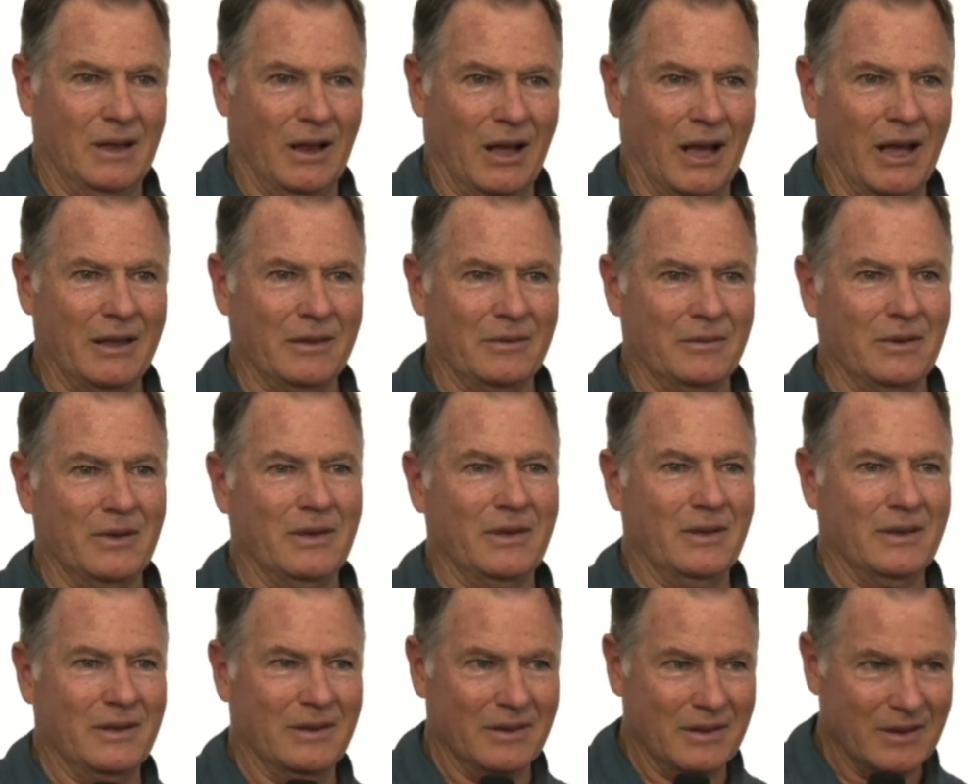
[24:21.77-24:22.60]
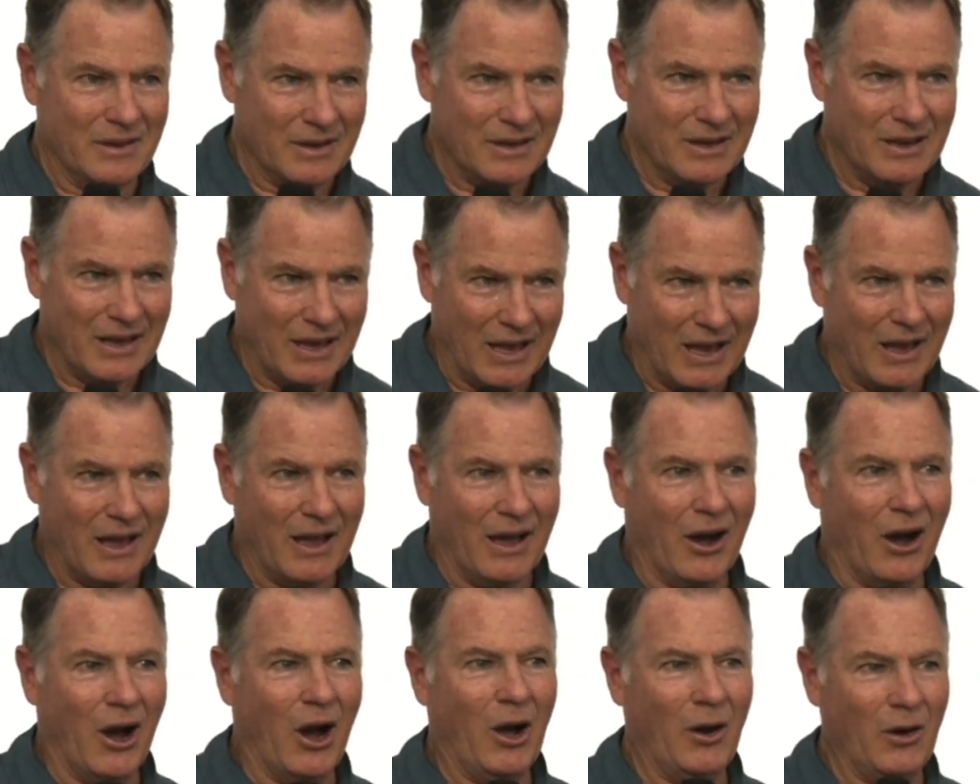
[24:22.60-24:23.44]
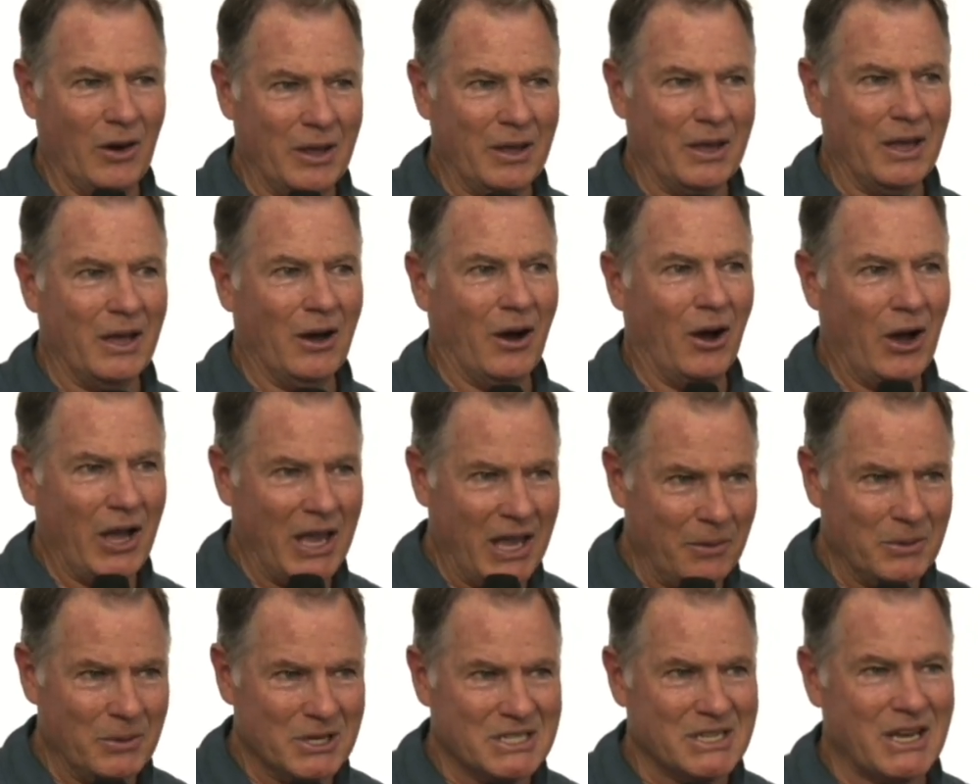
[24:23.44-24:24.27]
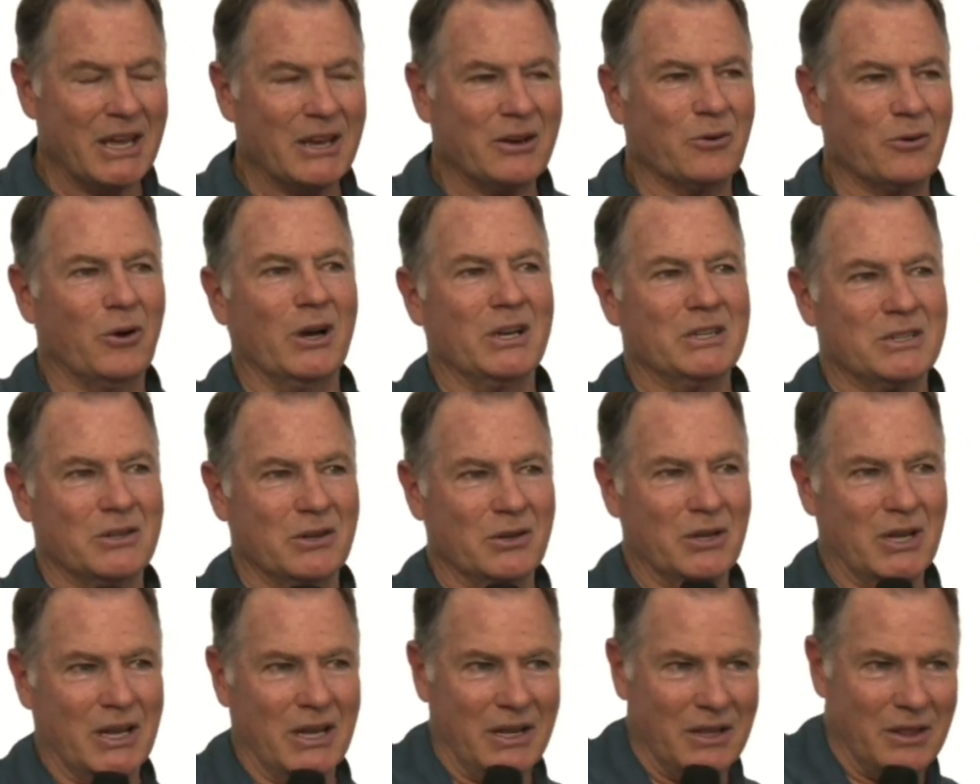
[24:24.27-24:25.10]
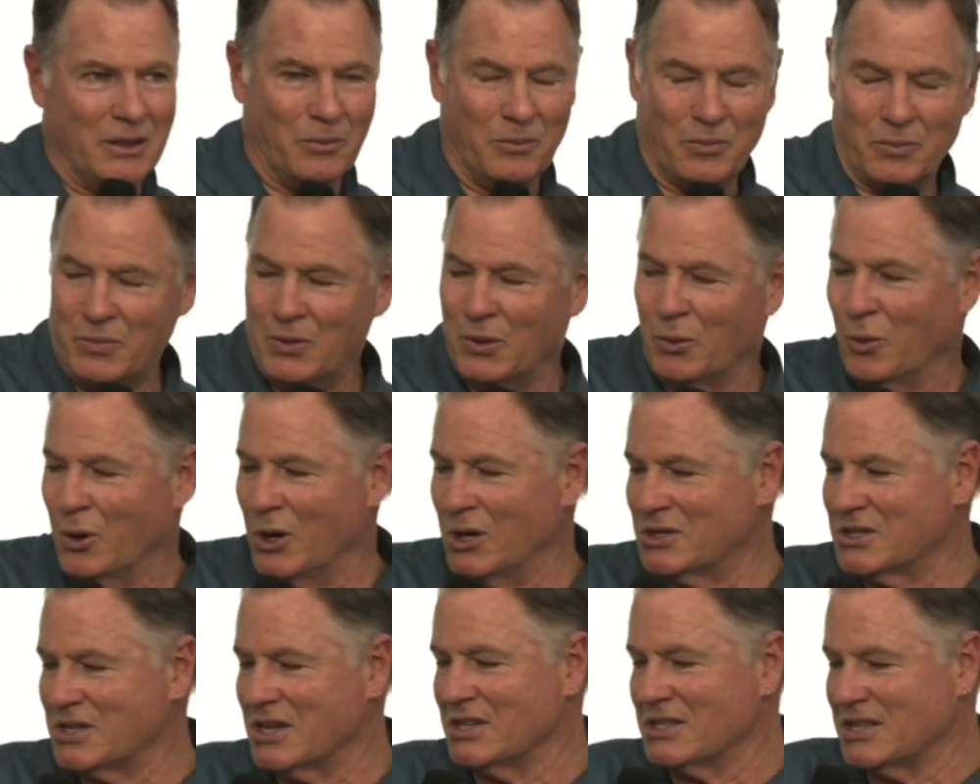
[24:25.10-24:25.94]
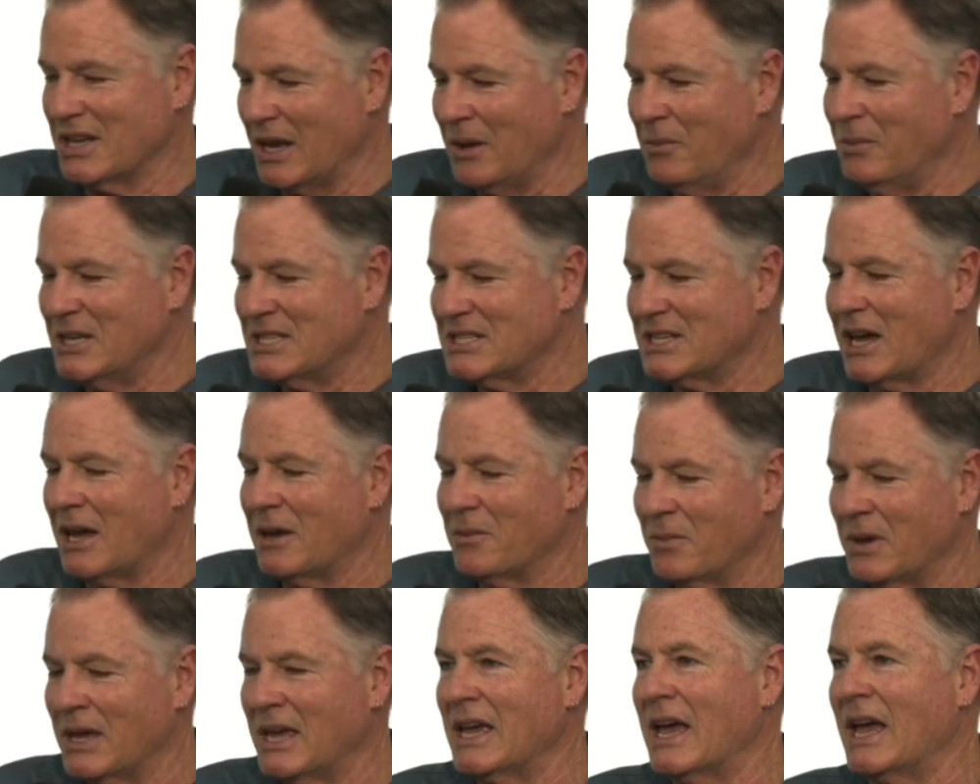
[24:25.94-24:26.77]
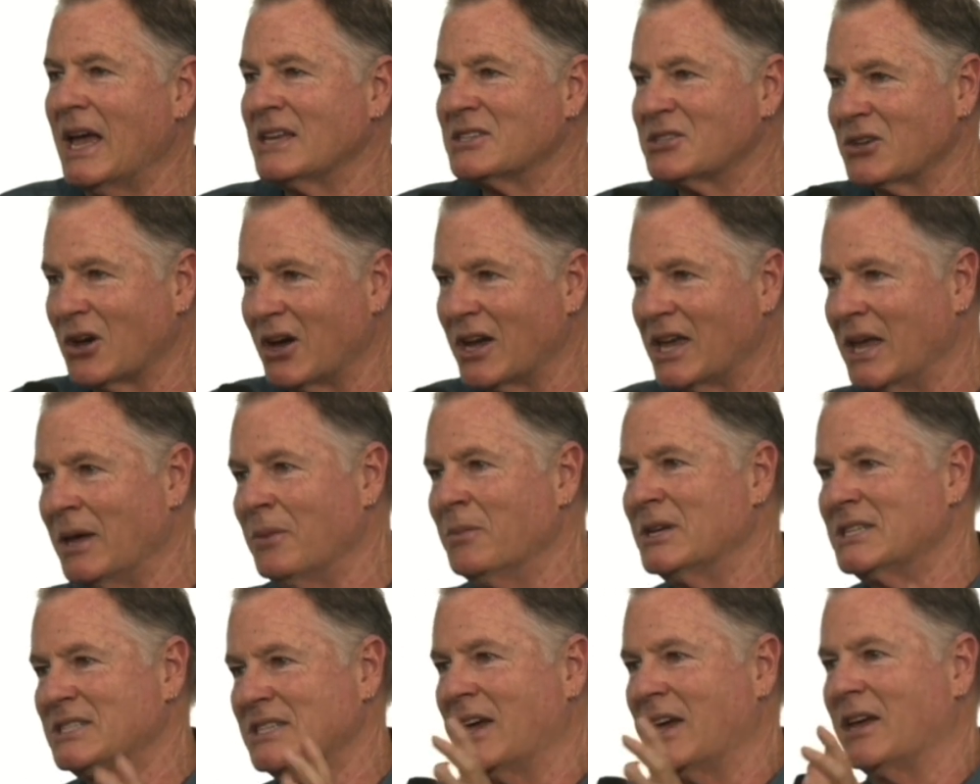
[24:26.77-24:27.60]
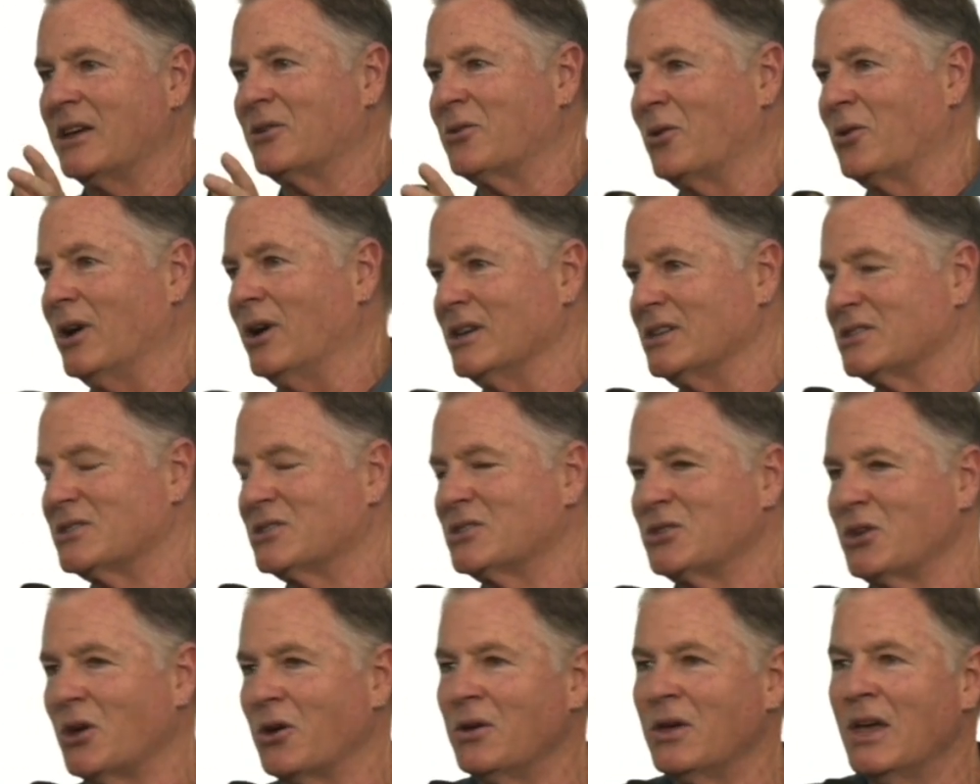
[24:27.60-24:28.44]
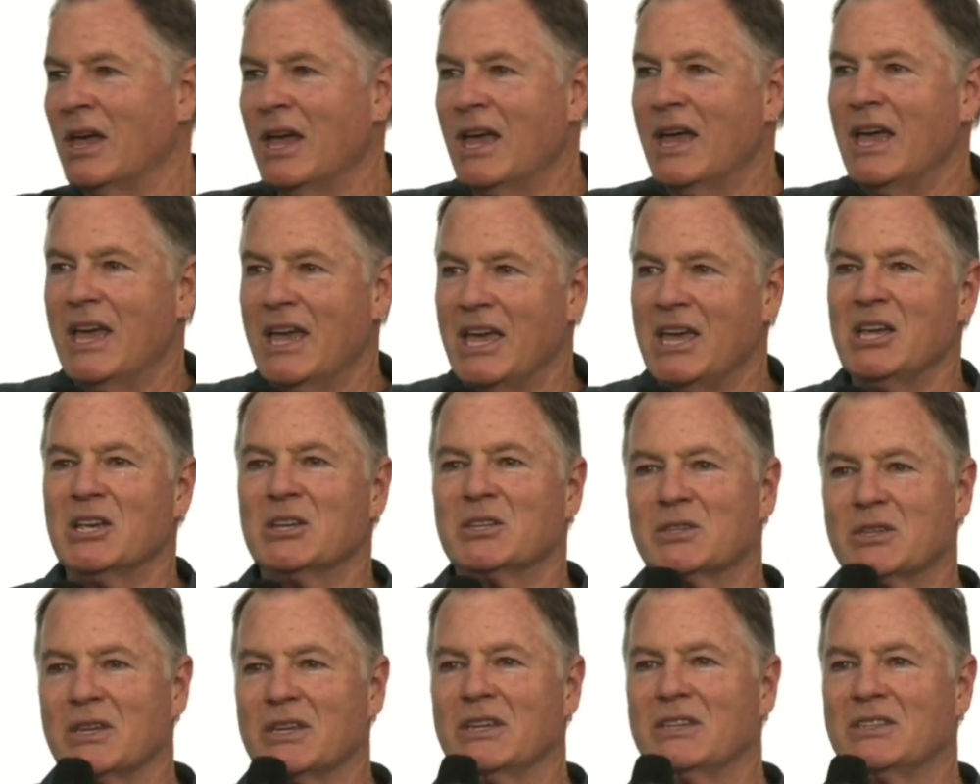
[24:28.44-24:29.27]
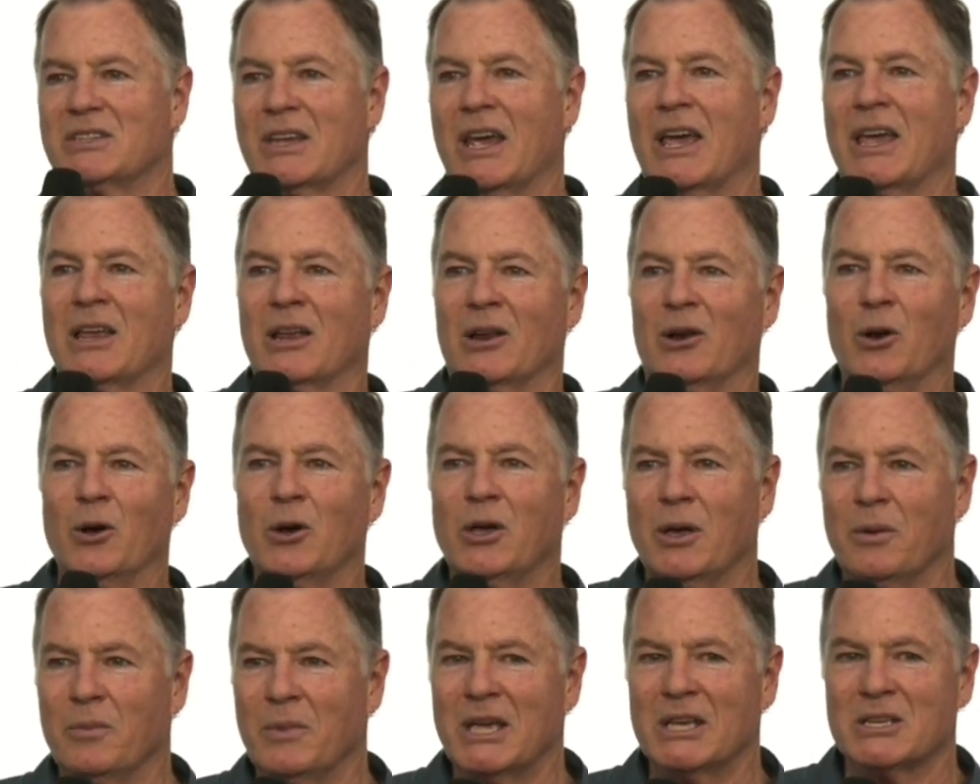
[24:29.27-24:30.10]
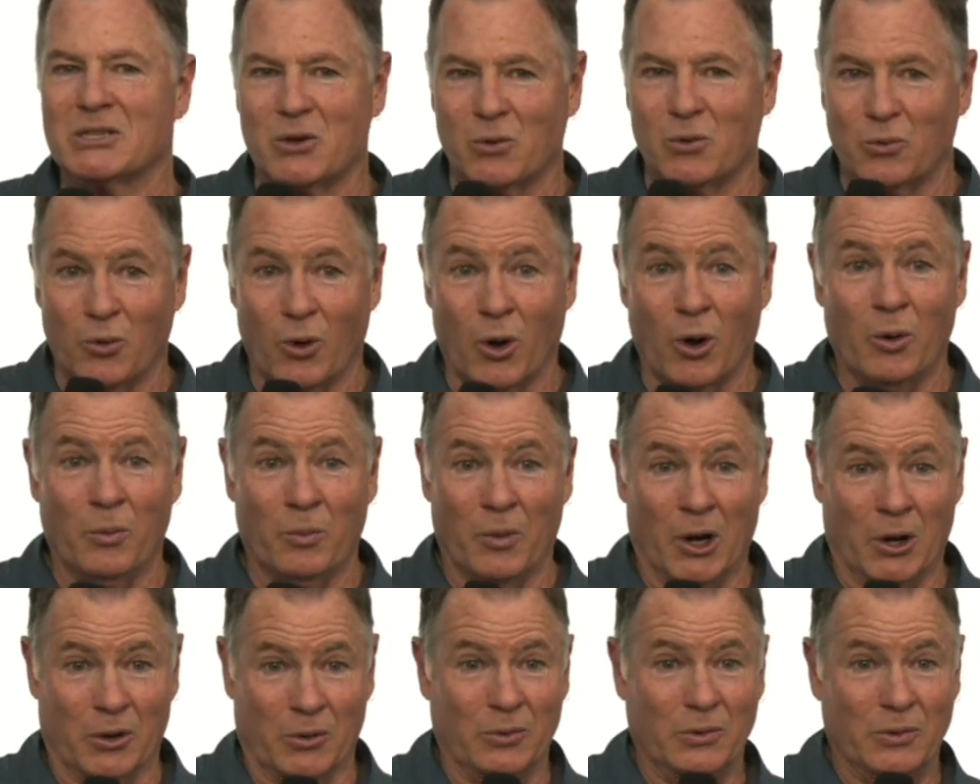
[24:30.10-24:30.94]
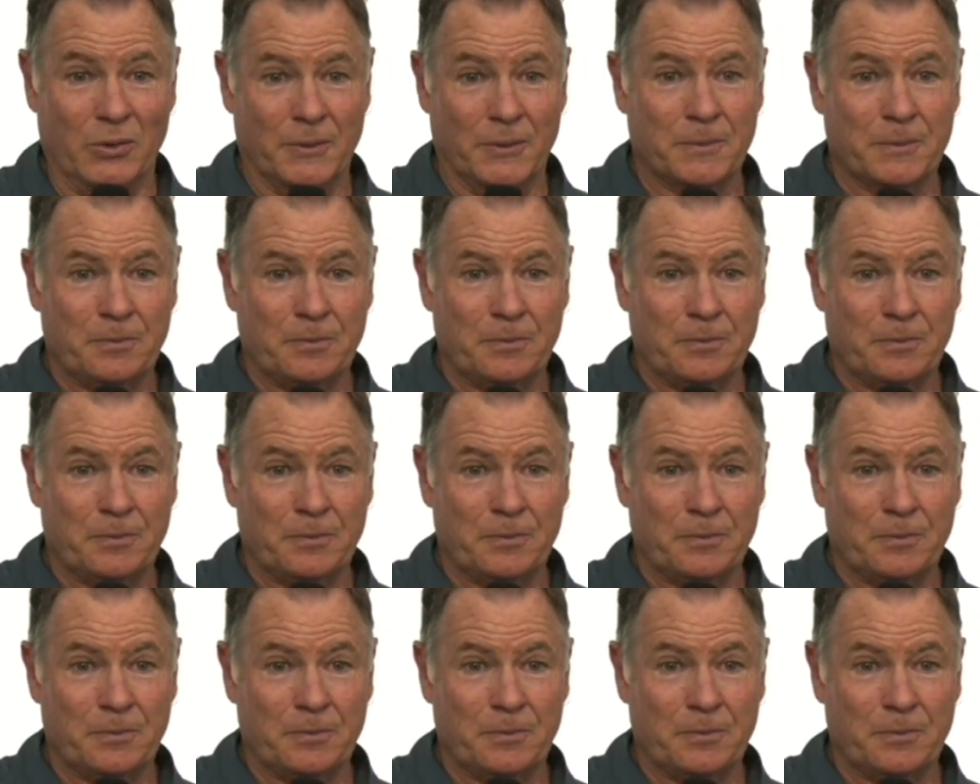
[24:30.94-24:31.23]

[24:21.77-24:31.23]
I, I'll, i imitate Christ. The, the word says, imitate me as I imitate Christ. So he is saying, look at me as a role model.